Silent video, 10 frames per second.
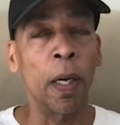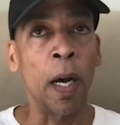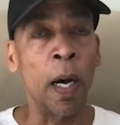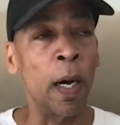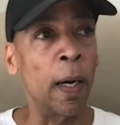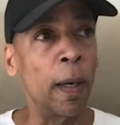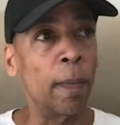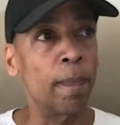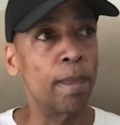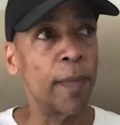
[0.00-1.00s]
Uh,
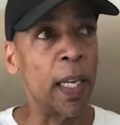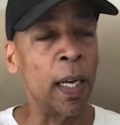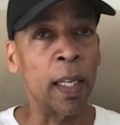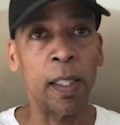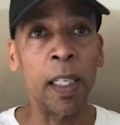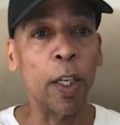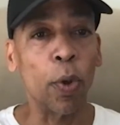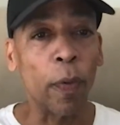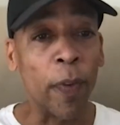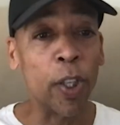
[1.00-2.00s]
a
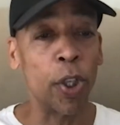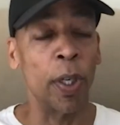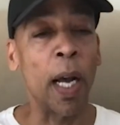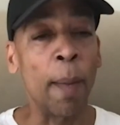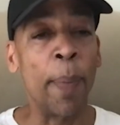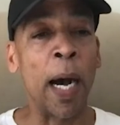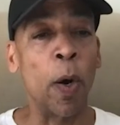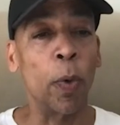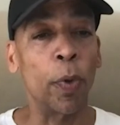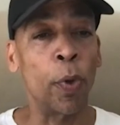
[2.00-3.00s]
singular vision
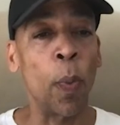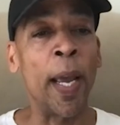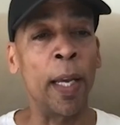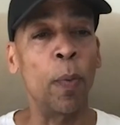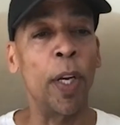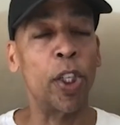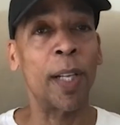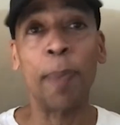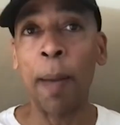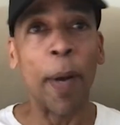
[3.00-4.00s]
about the way in which,
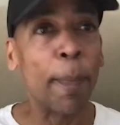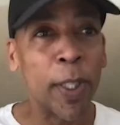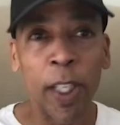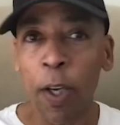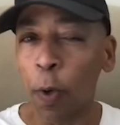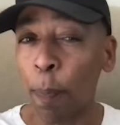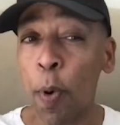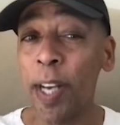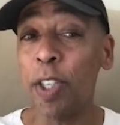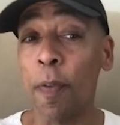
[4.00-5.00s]
a, a particular
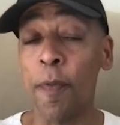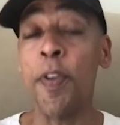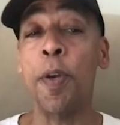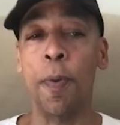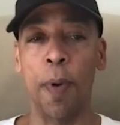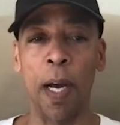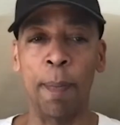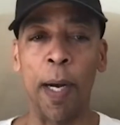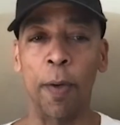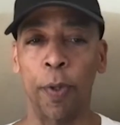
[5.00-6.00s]
point of view
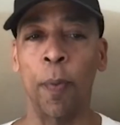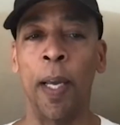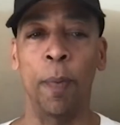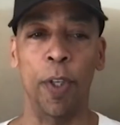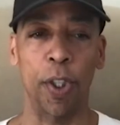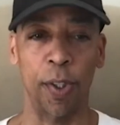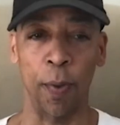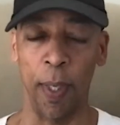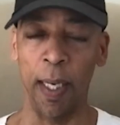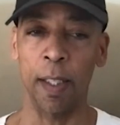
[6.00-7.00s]
about the way in which a
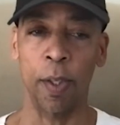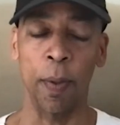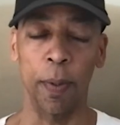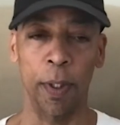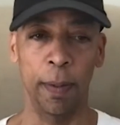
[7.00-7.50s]
story gets told.